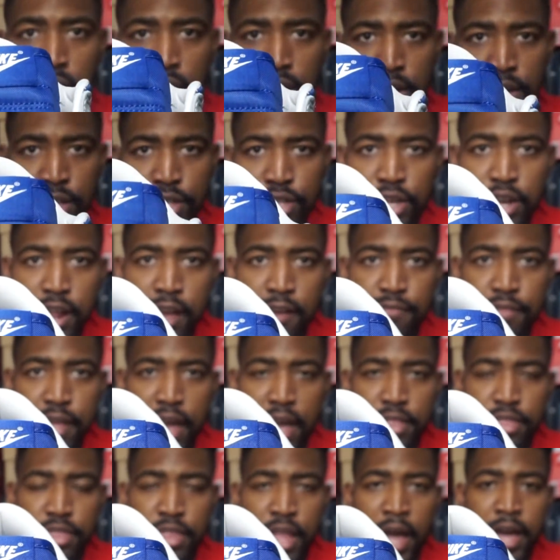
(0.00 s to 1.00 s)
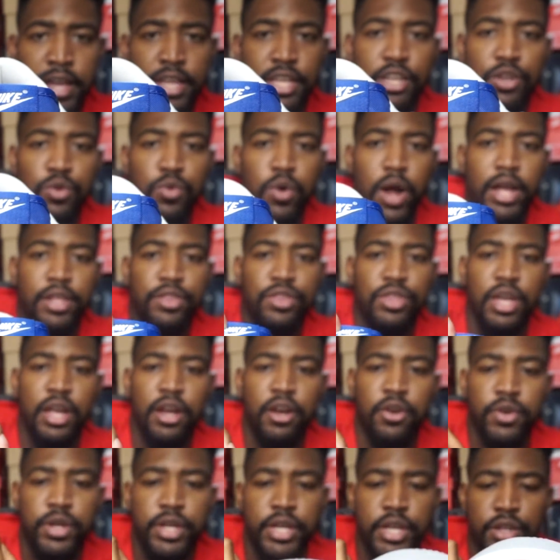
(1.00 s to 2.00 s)
It's gonna have that Nike right
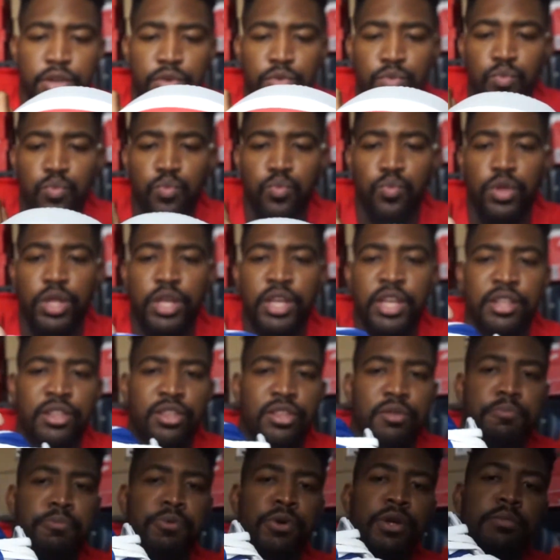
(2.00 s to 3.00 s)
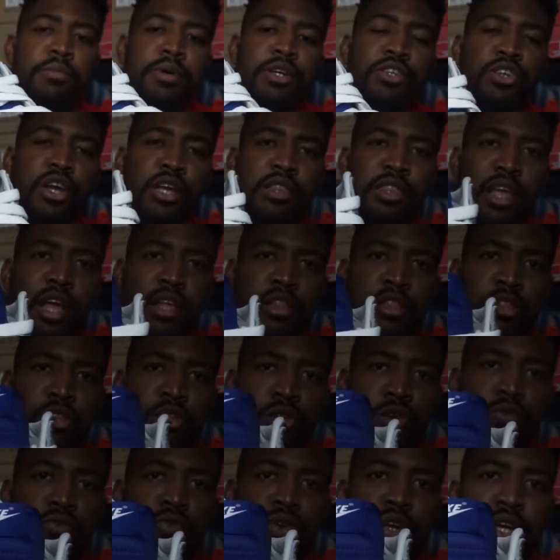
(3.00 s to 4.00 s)
there, and it's pretty much like that
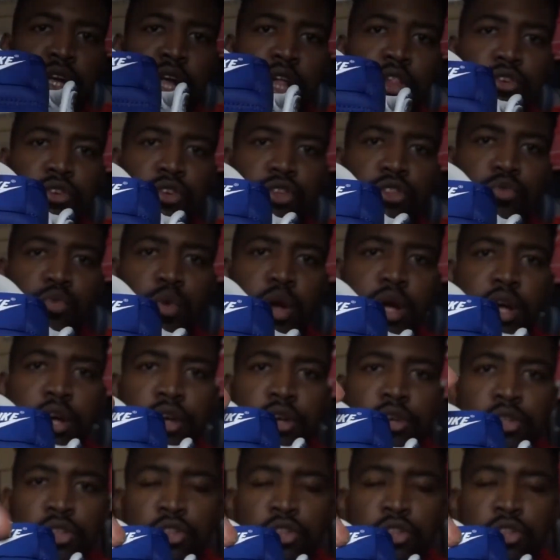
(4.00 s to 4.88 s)
silver color as well.